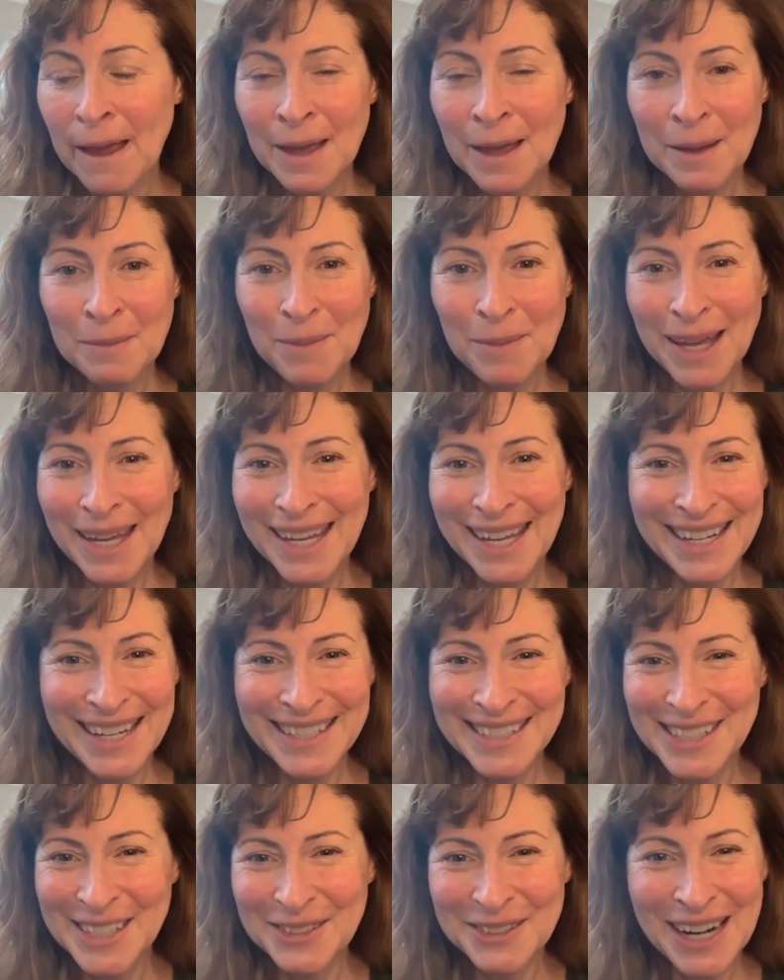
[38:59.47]
my kid
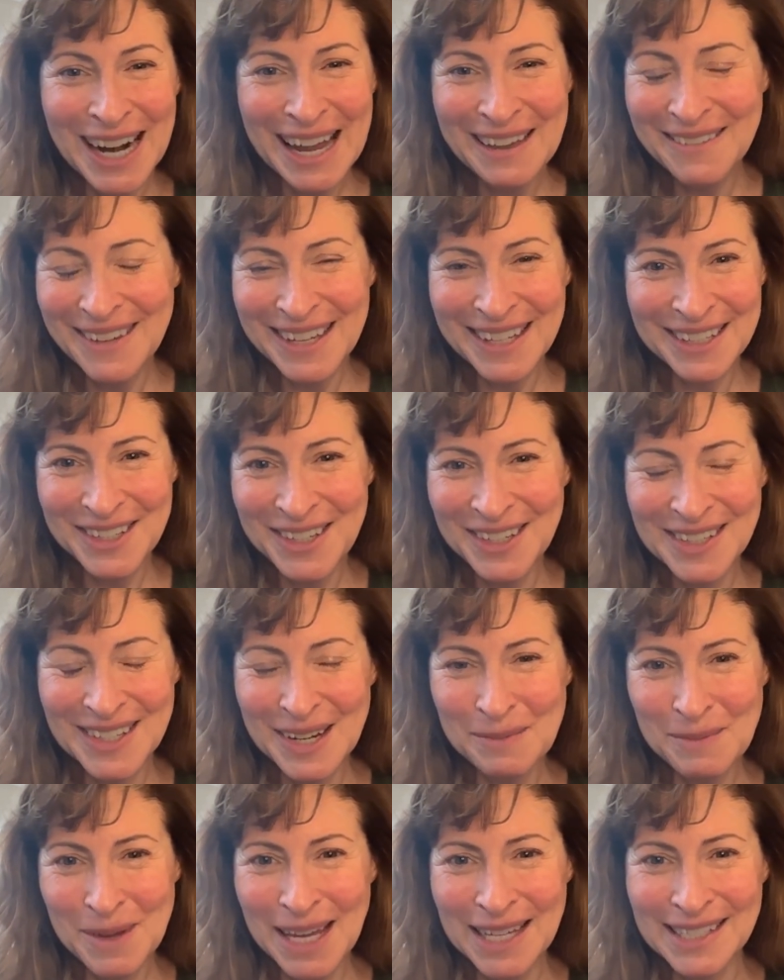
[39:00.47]
is thriving. She's
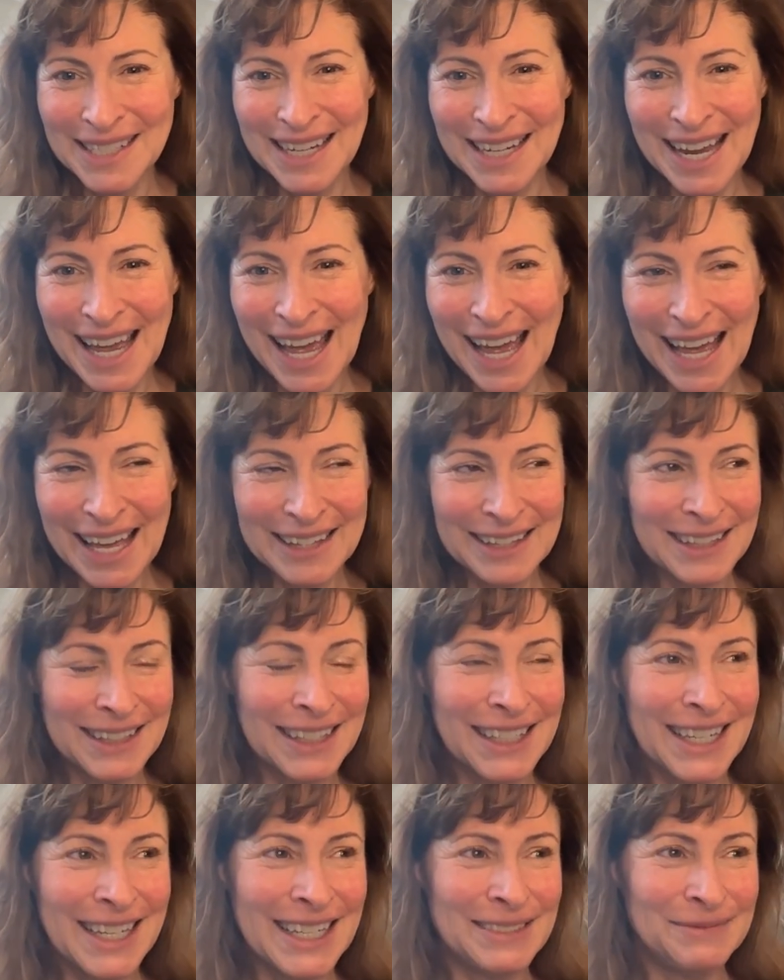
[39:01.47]
an amazing
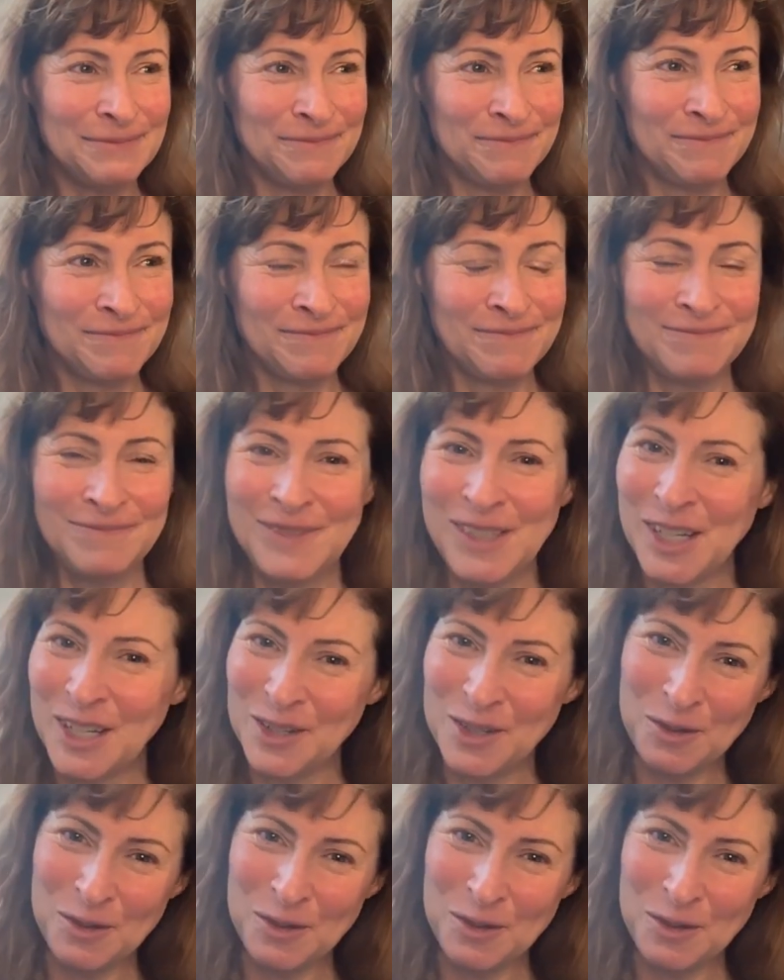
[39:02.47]
athlete. She can do